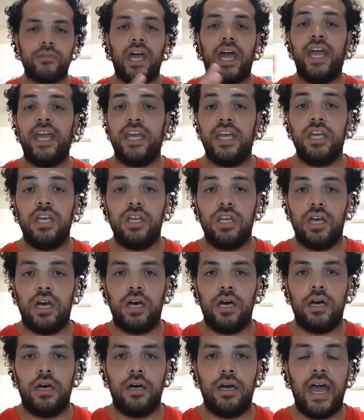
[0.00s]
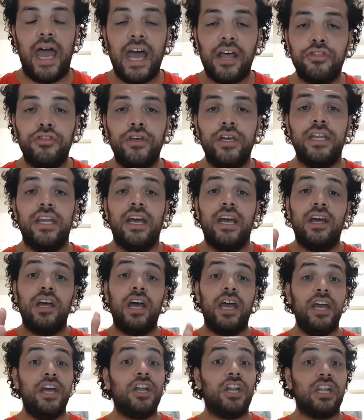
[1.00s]
a uh, athlete,
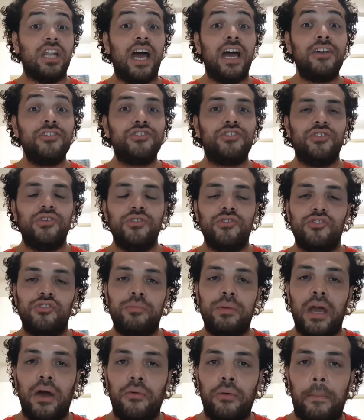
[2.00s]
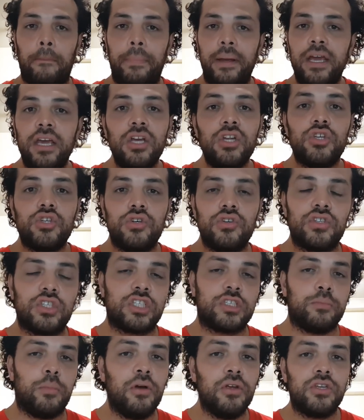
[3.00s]
it allows you to be able to pick and choose the
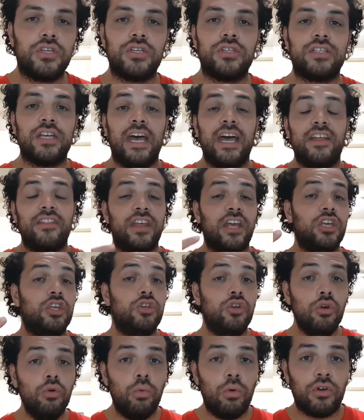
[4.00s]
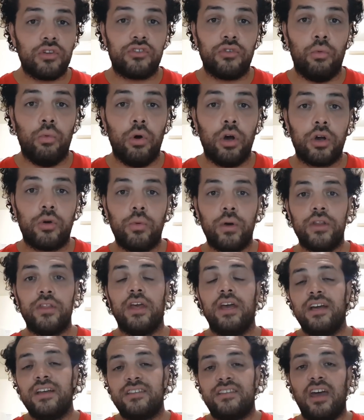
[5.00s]
sponsors that you want to work
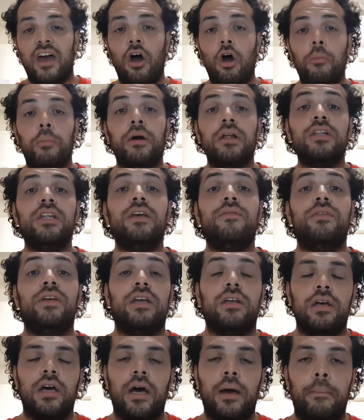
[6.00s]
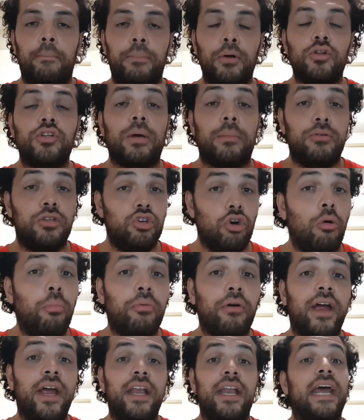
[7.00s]
with to help alleviate, uh, build up your
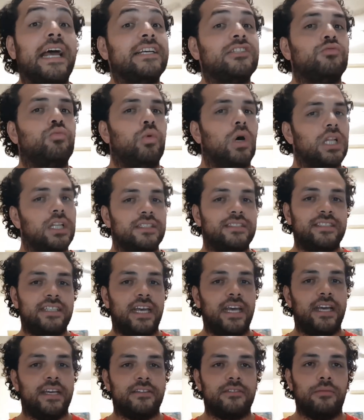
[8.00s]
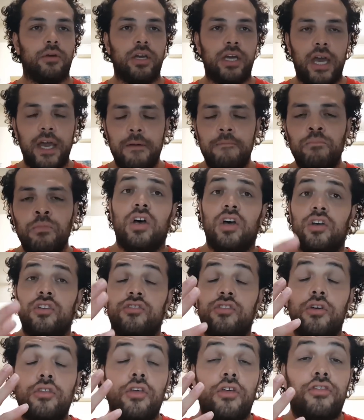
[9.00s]
brand as well as theirs. Okay.
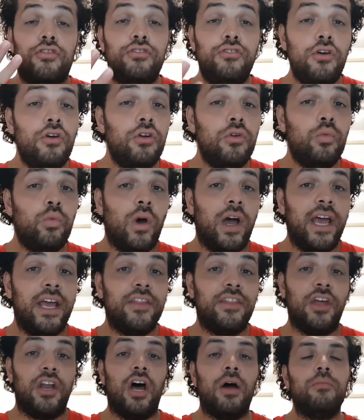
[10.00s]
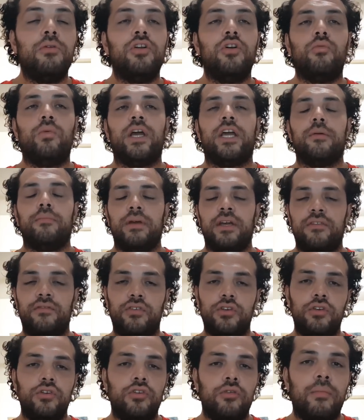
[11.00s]
So the third way that I'm going to recommend
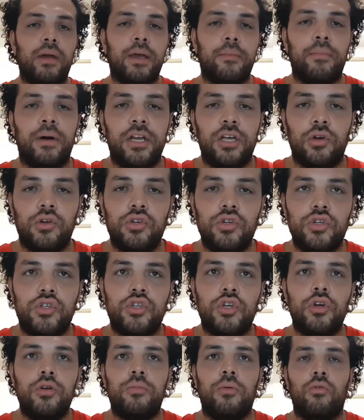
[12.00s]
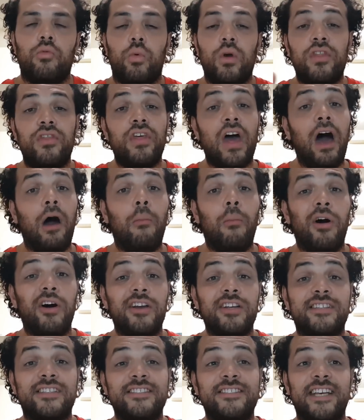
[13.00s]
for you to make money on YouTube without
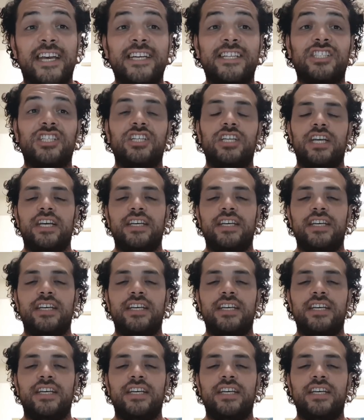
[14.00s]
monetization